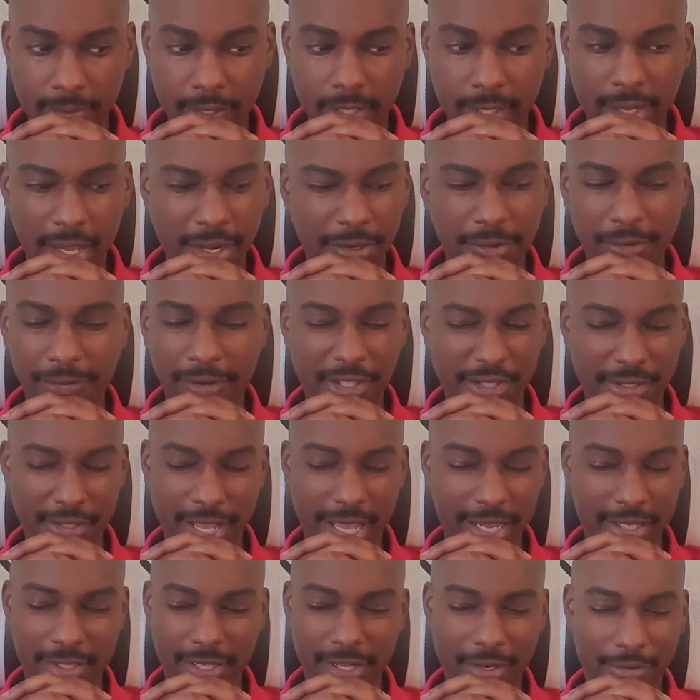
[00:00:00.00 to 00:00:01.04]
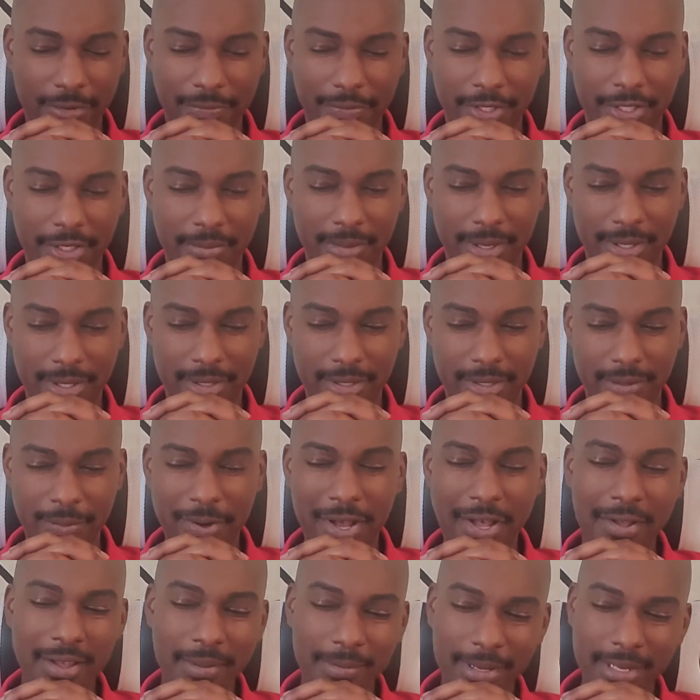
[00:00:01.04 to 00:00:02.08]
know if I don't know if I should mention it.
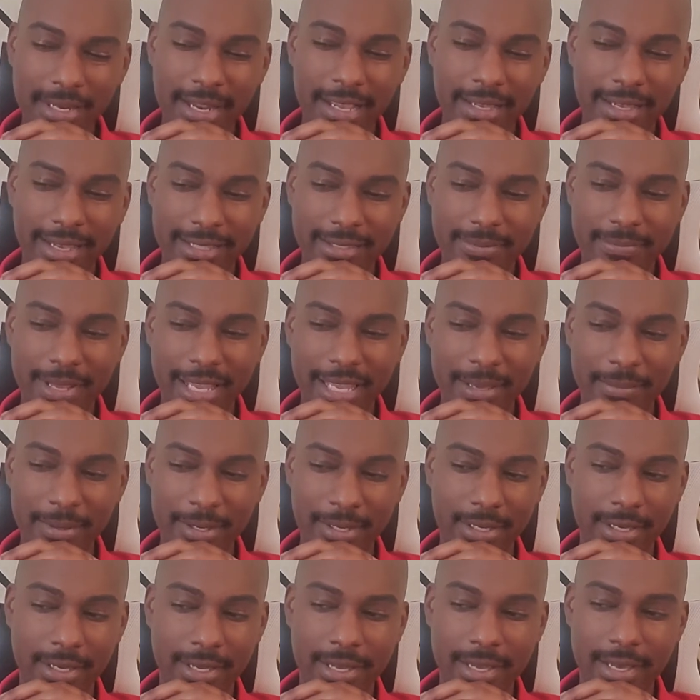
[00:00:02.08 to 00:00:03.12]
Well, I guess maybe.